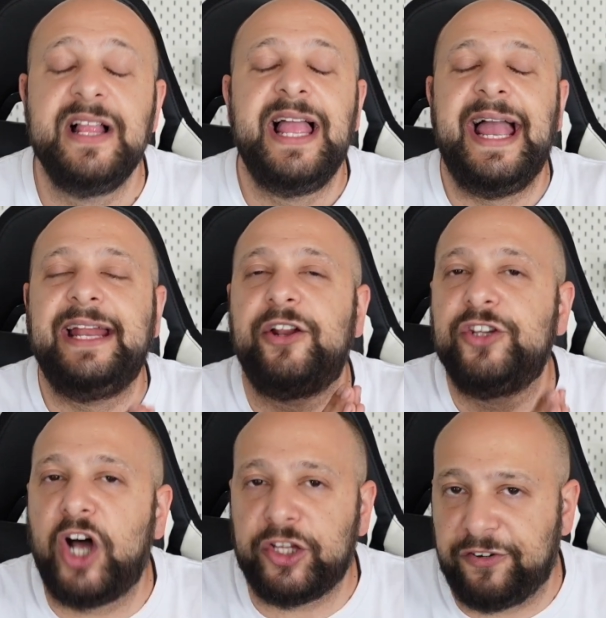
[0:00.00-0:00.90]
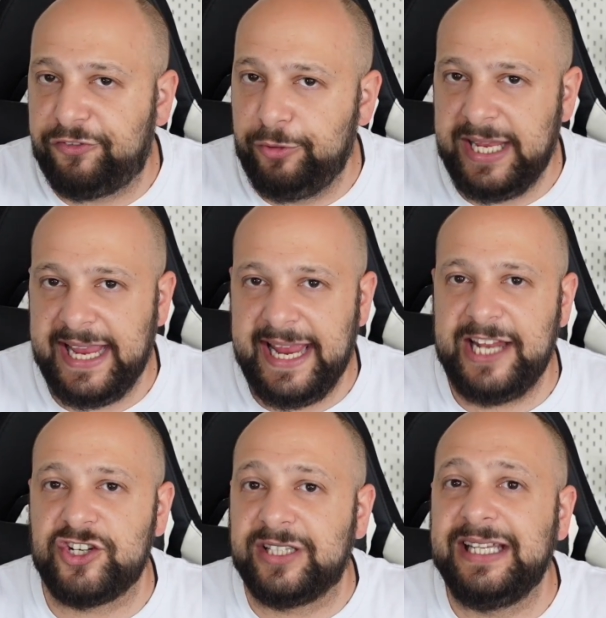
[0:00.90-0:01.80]
and another free
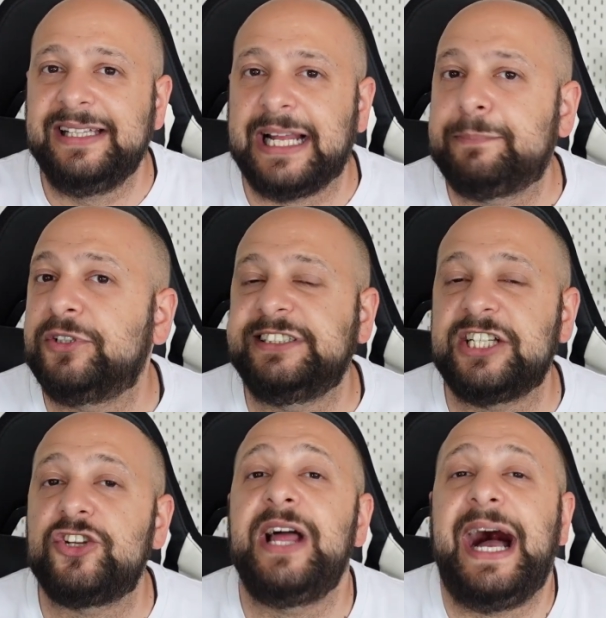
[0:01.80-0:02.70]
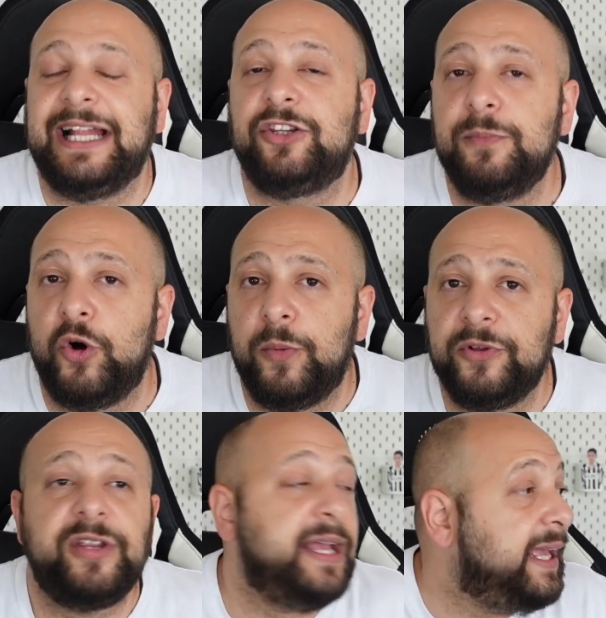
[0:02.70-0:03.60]
agent in that position at the
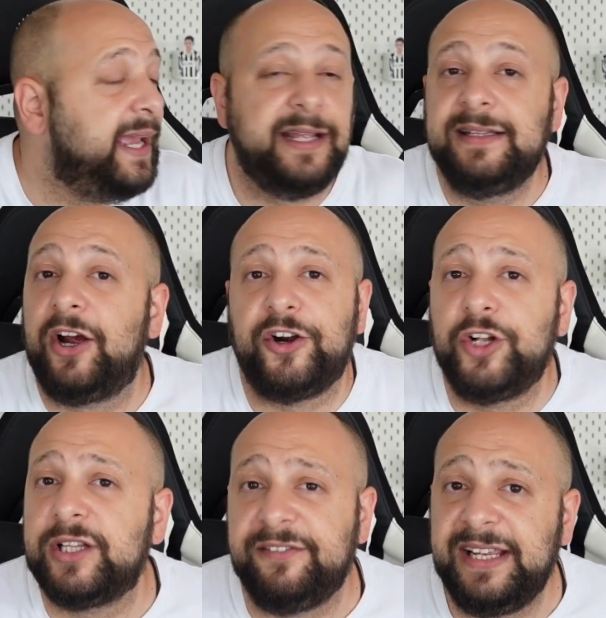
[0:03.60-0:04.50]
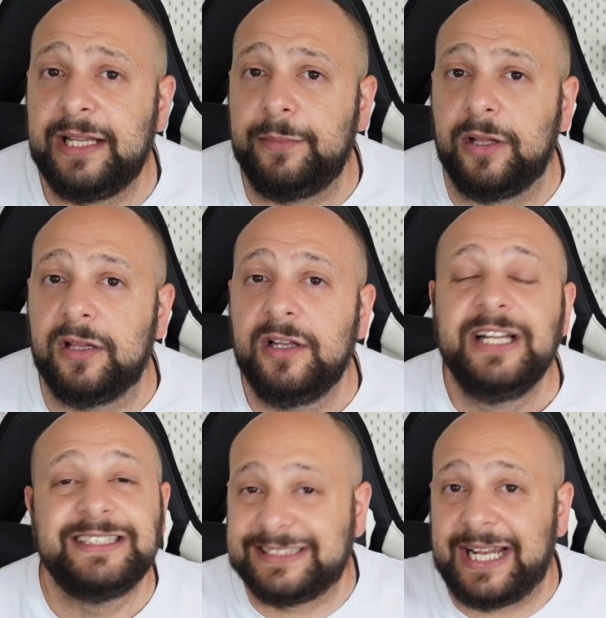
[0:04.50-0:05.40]
moment, they are not available.
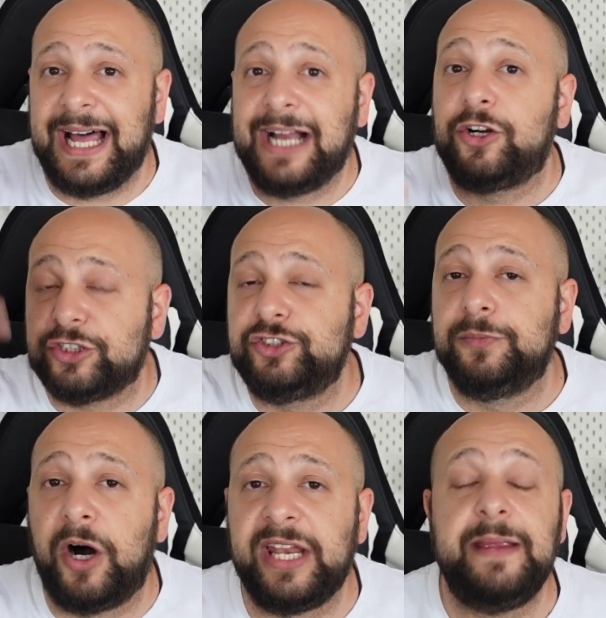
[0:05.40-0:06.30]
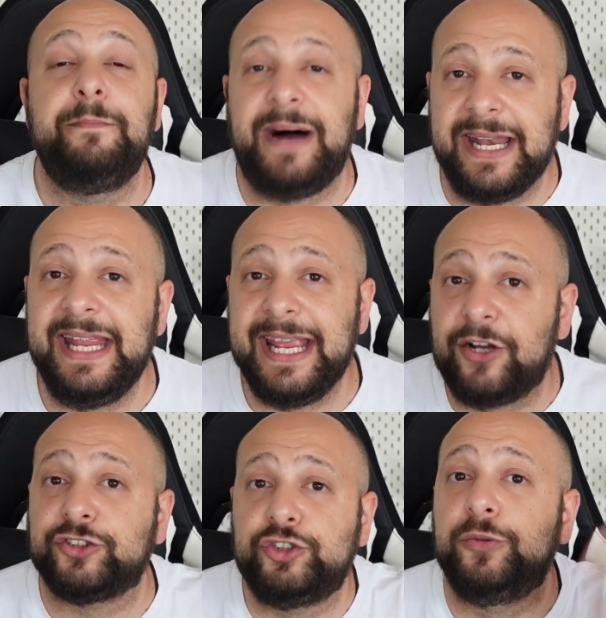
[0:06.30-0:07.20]
Salah cost you money, Mane
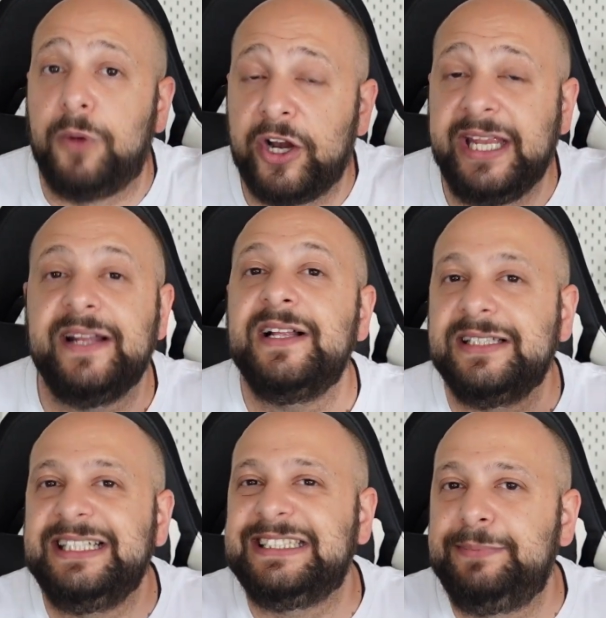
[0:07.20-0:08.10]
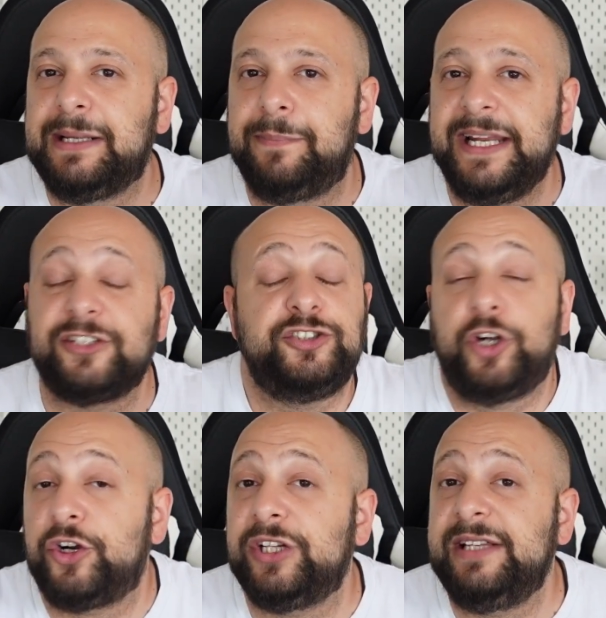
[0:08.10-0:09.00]
cost you money. These big players, you are
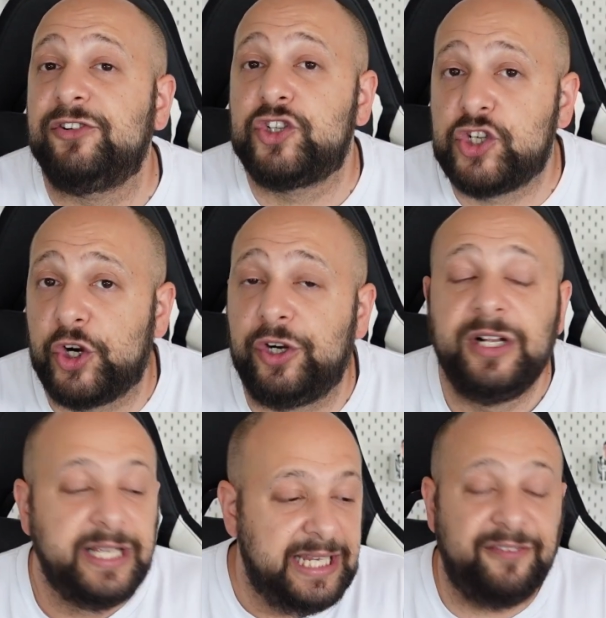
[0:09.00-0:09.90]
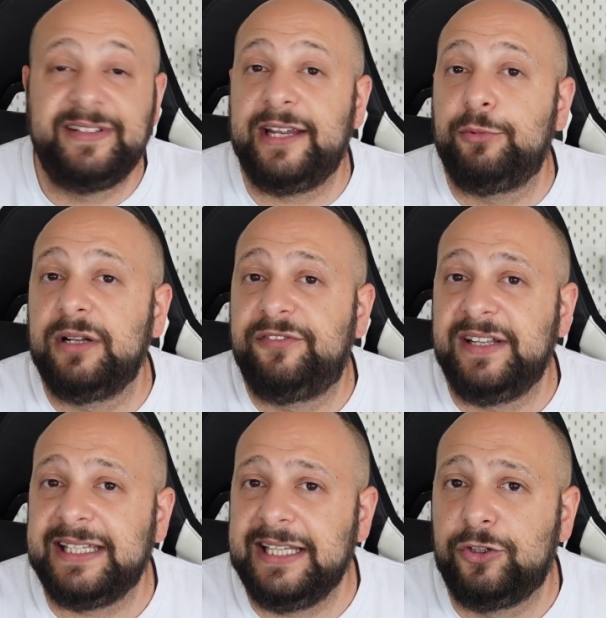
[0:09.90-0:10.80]
not even sure if they will
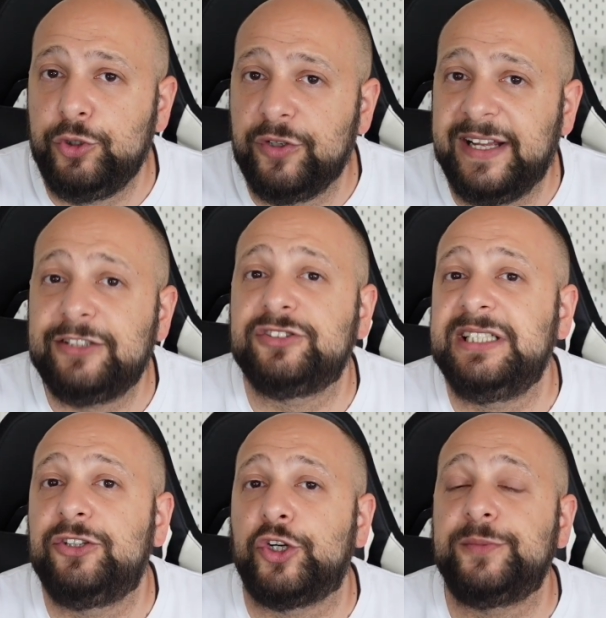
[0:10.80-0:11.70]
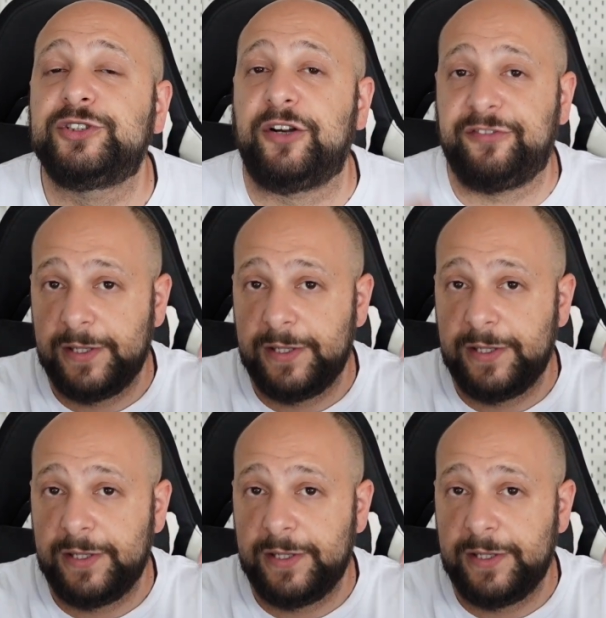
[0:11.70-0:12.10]
fit into Juventus in terms of